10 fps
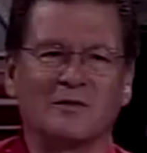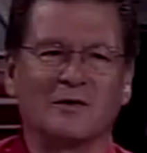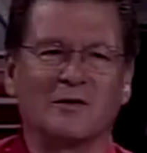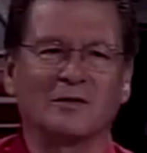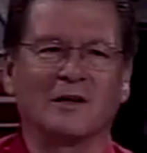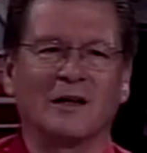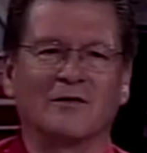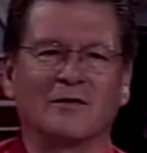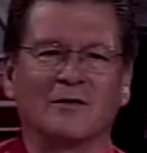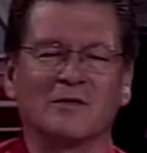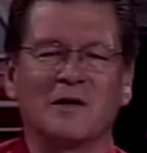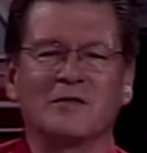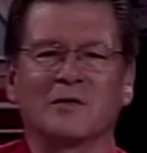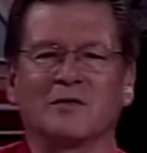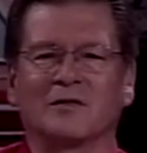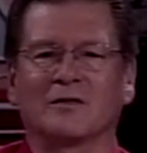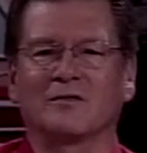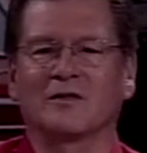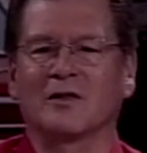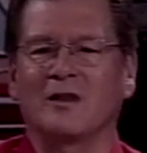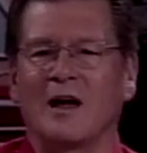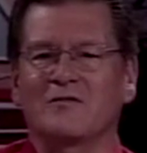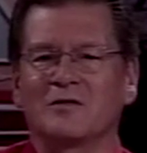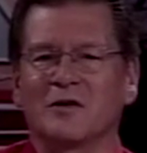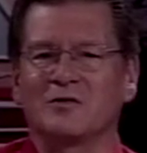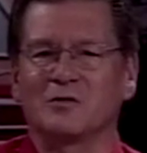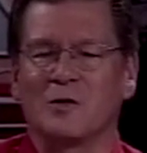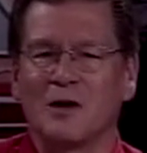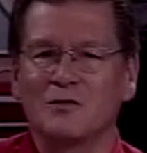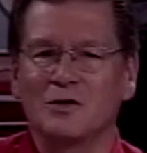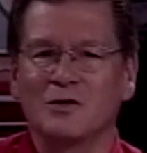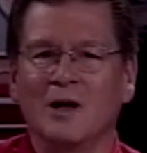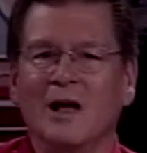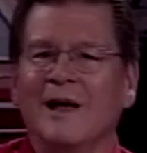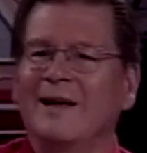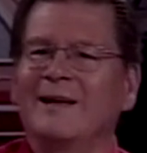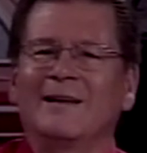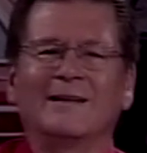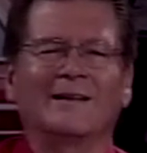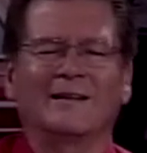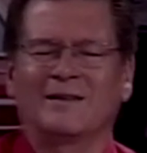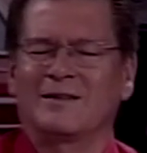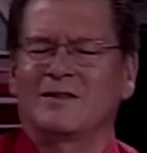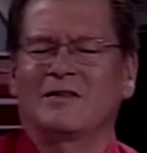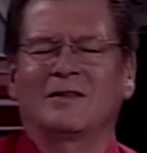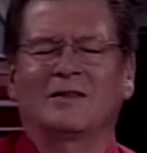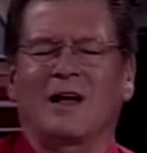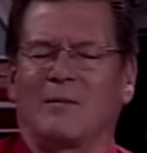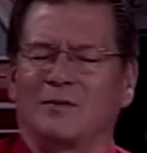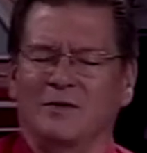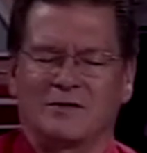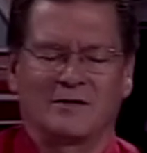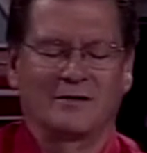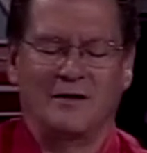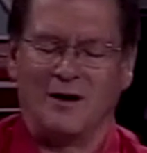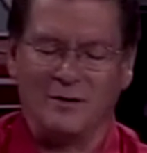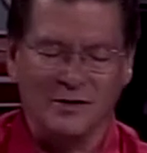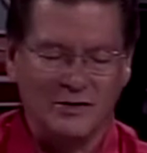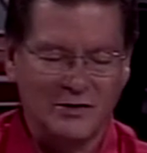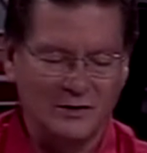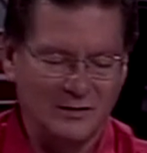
your own life. You're responsible for, for the lives of those around you. Stop this. Make garbage. an intelligent